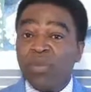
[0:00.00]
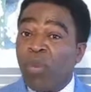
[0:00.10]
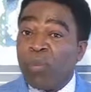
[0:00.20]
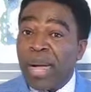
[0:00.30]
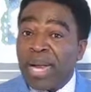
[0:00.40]

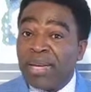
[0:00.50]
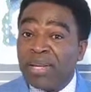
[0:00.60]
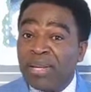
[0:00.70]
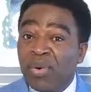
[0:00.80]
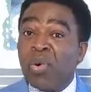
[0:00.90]
One man,
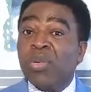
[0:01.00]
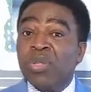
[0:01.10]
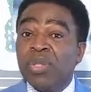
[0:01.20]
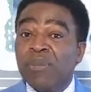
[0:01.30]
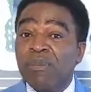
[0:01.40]

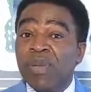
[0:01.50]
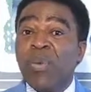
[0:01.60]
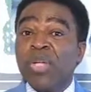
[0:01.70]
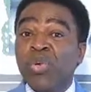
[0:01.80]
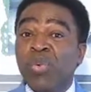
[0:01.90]
old,
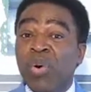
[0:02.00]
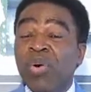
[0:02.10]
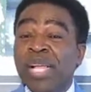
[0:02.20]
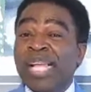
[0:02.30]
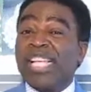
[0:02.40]
went to
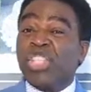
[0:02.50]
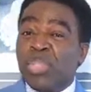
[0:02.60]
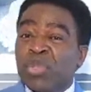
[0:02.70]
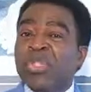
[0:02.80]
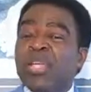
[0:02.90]
war. He
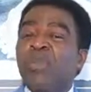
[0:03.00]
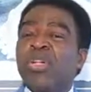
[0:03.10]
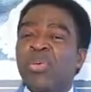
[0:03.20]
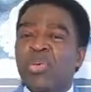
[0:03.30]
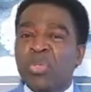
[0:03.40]
chose the
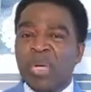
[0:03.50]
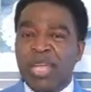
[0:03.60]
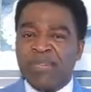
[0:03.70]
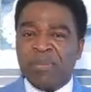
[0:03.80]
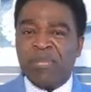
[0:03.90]
way to go to
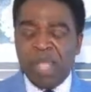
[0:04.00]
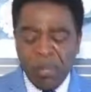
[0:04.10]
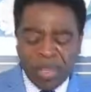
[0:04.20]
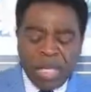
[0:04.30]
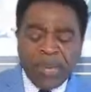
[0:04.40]
heaven.
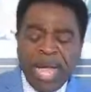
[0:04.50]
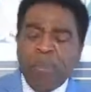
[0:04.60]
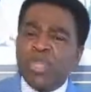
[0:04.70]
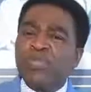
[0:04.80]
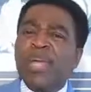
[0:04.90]
But
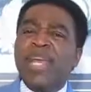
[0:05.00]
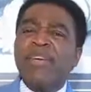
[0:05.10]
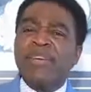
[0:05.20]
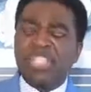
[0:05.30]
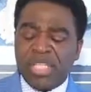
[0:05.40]
Abraham was
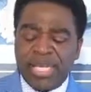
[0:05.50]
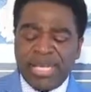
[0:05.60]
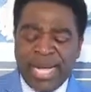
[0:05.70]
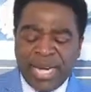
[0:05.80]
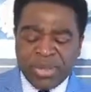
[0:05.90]
very rich
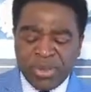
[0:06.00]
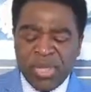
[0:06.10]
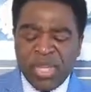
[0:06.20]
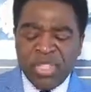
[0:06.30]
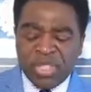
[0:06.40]
in
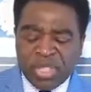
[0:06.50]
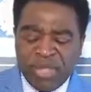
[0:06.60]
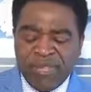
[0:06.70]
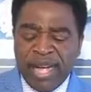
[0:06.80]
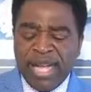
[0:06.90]
cattle, in
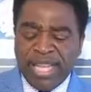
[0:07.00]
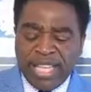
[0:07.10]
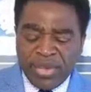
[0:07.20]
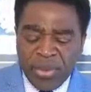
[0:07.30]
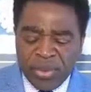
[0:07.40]
silver,
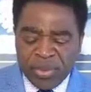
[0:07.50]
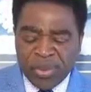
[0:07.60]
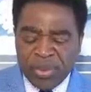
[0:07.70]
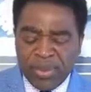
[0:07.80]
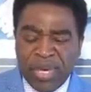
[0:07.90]
in
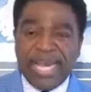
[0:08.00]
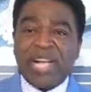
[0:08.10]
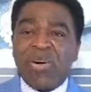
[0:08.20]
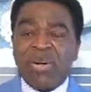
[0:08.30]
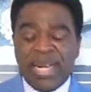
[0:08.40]
gold. And
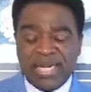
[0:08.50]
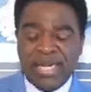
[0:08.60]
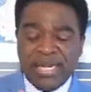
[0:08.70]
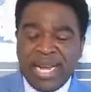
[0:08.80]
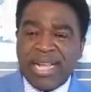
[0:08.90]
I call that
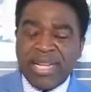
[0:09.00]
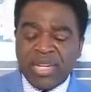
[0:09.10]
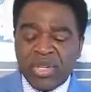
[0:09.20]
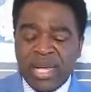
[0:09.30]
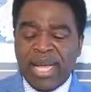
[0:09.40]

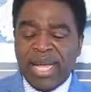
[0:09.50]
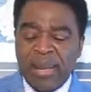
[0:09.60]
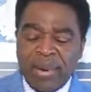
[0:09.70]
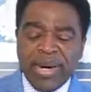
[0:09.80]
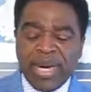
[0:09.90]
Canadian dollar,
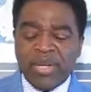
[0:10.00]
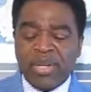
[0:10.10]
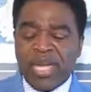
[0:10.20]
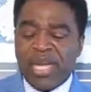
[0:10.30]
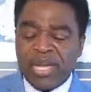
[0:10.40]
American
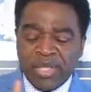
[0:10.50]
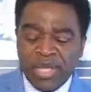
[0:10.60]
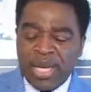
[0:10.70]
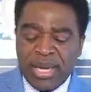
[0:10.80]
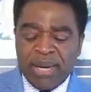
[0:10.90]
dollar,
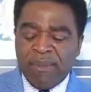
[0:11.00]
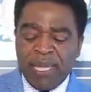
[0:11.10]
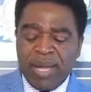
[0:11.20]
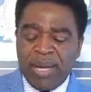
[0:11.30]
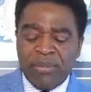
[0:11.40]
uh,
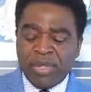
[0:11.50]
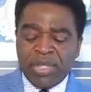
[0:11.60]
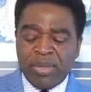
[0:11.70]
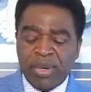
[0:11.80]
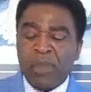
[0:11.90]
uh,
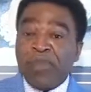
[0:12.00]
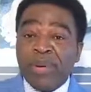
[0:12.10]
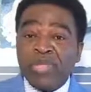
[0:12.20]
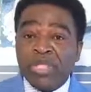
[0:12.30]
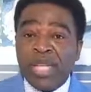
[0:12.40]
what's it called?
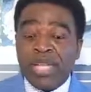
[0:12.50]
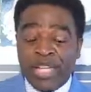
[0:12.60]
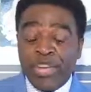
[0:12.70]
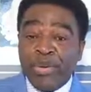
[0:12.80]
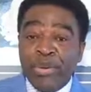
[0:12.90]
Pound
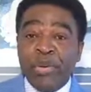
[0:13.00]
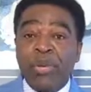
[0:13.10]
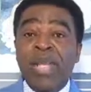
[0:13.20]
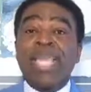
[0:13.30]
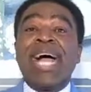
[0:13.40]
sterling,
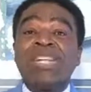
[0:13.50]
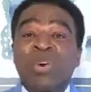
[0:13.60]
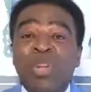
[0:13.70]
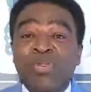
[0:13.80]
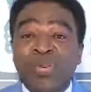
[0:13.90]
euro. He had
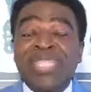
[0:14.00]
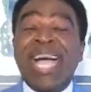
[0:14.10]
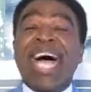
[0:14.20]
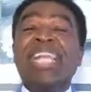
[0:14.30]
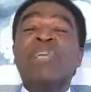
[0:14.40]
all of
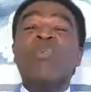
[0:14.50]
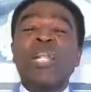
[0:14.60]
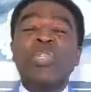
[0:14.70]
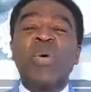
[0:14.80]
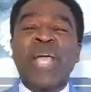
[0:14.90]
it and he
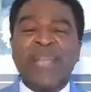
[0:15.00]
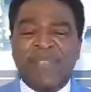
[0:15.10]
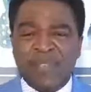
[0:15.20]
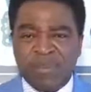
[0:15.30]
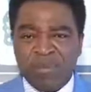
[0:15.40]
went to
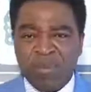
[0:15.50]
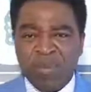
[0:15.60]
heaven.